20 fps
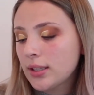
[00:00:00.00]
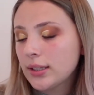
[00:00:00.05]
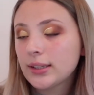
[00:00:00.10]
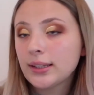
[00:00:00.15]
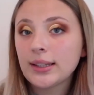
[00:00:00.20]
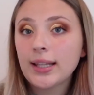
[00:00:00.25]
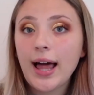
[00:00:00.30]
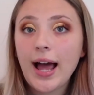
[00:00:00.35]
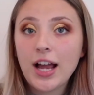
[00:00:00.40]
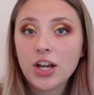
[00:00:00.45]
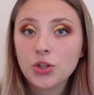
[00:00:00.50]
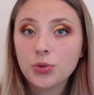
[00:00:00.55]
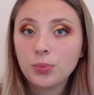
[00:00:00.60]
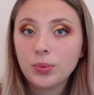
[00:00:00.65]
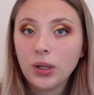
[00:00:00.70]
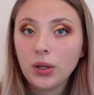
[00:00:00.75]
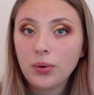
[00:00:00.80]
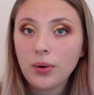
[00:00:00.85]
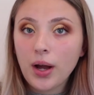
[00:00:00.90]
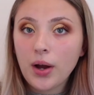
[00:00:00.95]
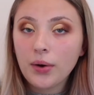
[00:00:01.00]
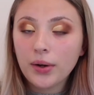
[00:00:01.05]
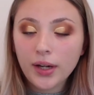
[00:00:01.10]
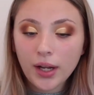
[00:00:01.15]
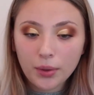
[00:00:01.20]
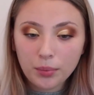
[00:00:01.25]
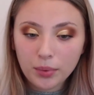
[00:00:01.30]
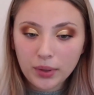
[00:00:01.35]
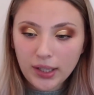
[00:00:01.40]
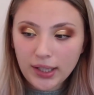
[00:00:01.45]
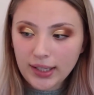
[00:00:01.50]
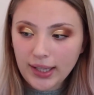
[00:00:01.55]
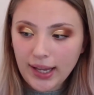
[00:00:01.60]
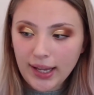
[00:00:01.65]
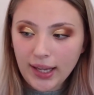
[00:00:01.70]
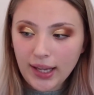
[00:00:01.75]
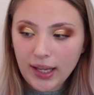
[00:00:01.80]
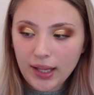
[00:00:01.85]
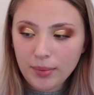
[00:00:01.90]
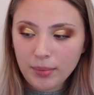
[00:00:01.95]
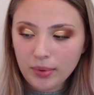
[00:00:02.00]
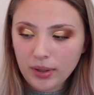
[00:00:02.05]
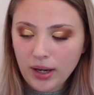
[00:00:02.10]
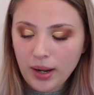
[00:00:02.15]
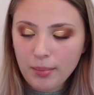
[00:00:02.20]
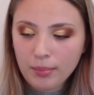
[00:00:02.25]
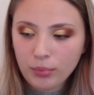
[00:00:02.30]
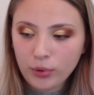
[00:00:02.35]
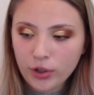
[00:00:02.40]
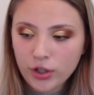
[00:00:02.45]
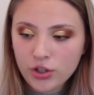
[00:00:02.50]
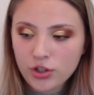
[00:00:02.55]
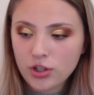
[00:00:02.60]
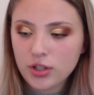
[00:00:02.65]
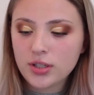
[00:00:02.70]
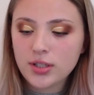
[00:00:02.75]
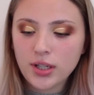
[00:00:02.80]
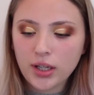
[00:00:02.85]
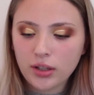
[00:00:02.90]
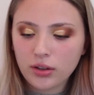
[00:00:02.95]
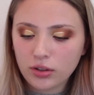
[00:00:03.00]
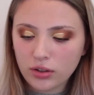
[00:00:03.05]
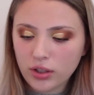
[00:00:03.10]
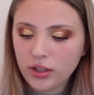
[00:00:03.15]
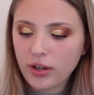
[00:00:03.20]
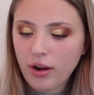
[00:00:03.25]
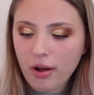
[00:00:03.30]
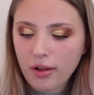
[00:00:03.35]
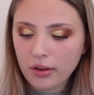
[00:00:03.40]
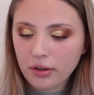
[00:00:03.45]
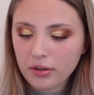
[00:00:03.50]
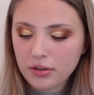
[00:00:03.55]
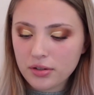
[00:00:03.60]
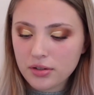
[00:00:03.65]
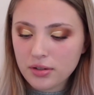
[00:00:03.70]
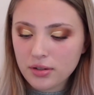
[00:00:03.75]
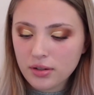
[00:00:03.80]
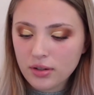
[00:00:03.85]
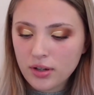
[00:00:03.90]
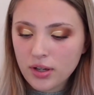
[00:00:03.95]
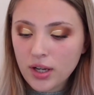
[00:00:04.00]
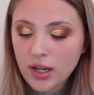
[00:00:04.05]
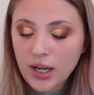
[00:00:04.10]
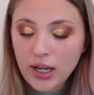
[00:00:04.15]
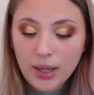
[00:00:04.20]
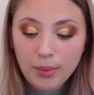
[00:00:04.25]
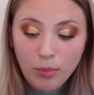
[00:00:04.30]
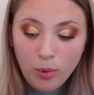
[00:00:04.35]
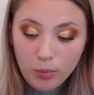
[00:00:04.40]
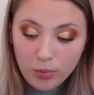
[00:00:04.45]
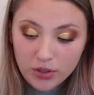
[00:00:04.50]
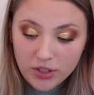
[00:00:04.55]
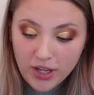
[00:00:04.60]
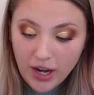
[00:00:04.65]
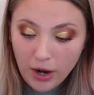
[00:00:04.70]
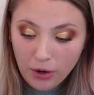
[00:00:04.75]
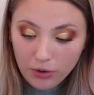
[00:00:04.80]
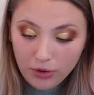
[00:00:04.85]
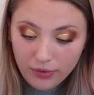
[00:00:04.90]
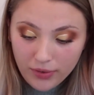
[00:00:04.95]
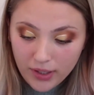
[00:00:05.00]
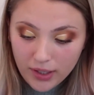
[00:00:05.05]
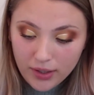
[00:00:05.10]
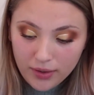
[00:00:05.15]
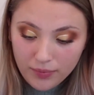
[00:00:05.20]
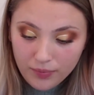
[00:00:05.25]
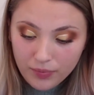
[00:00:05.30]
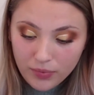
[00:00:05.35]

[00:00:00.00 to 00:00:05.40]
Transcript: Lash Blowout, and I really like it, but I'm pretty sure it's like $30 and I'm almost out of it.